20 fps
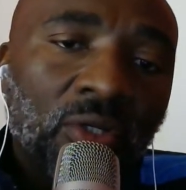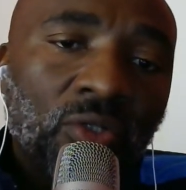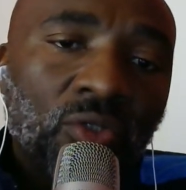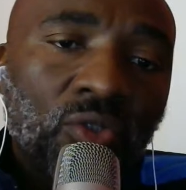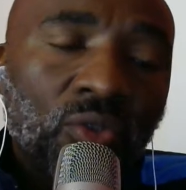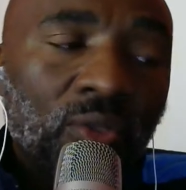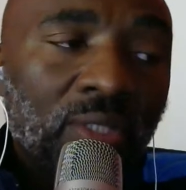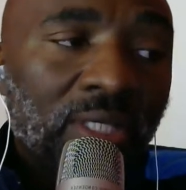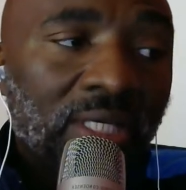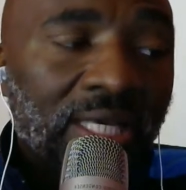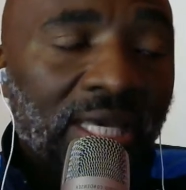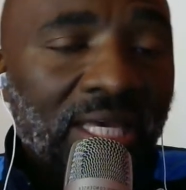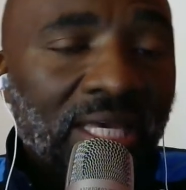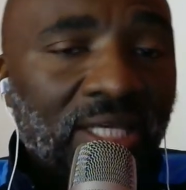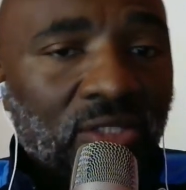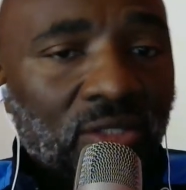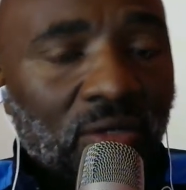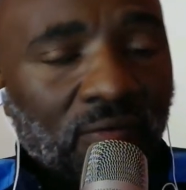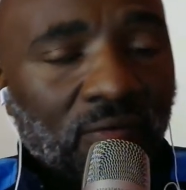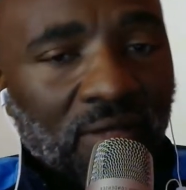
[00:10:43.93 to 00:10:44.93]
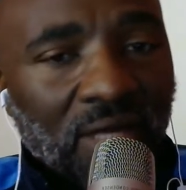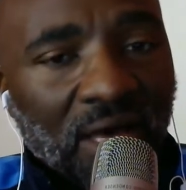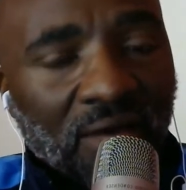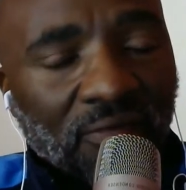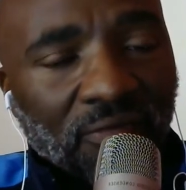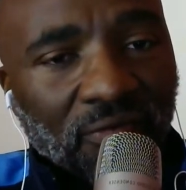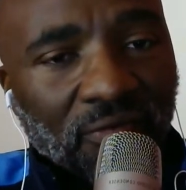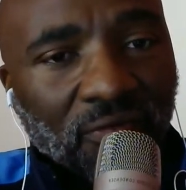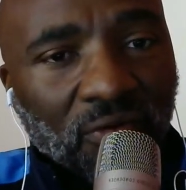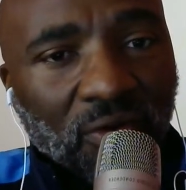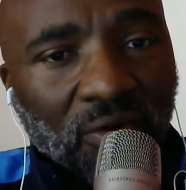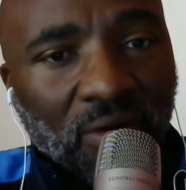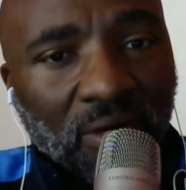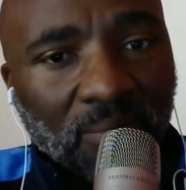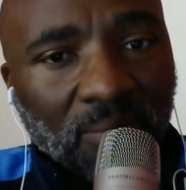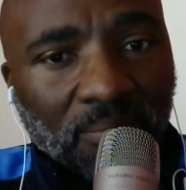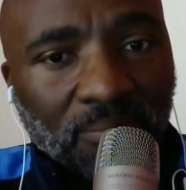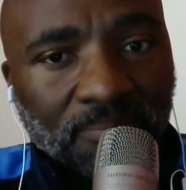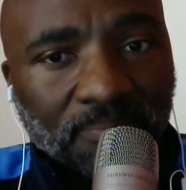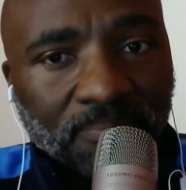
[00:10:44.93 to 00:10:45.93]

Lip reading: to the case of the AfriForum